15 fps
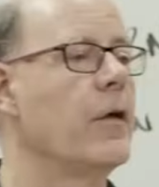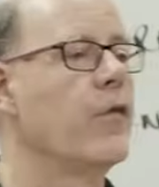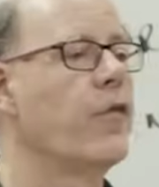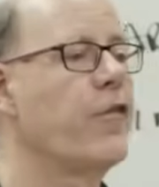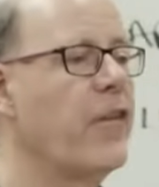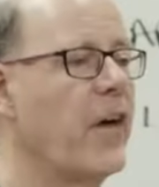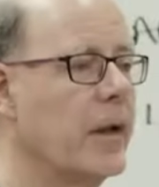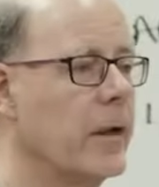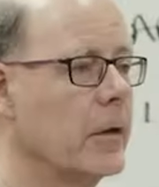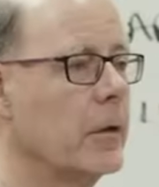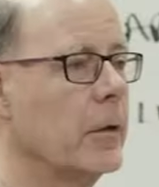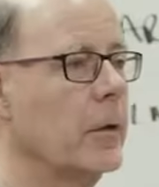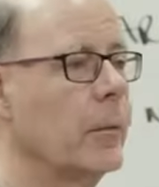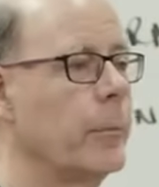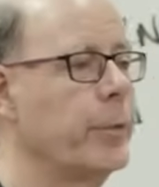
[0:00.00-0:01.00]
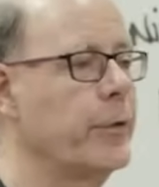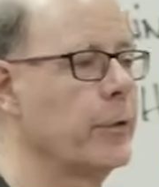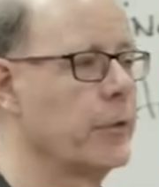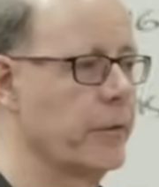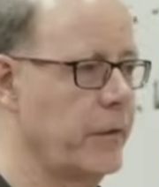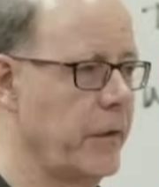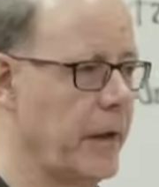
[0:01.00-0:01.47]
Fire
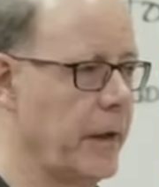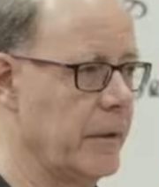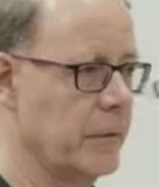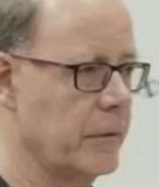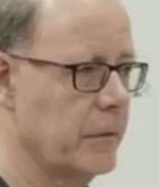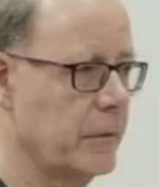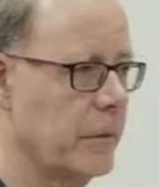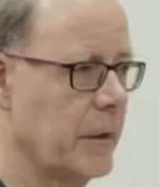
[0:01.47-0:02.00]
purifies.